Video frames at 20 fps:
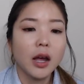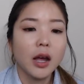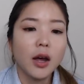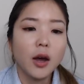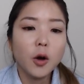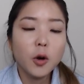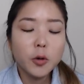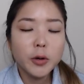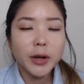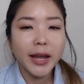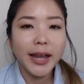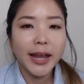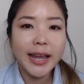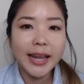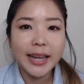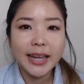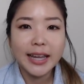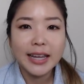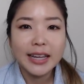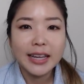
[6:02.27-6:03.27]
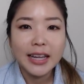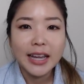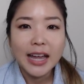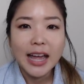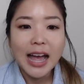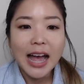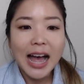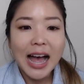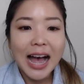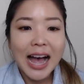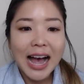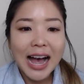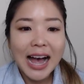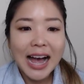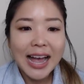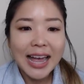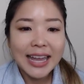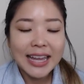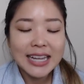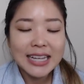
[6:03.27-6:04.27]
Okay,
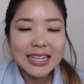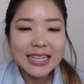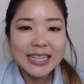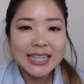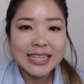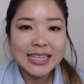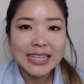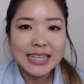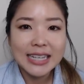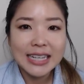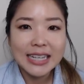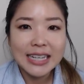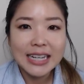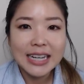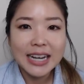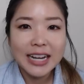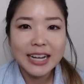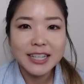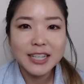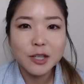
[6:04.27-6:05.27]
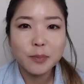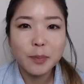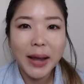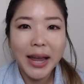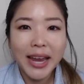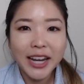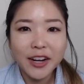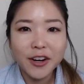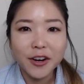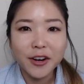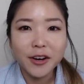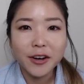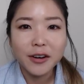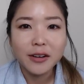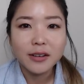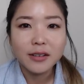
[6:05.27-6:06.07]
I see a spider.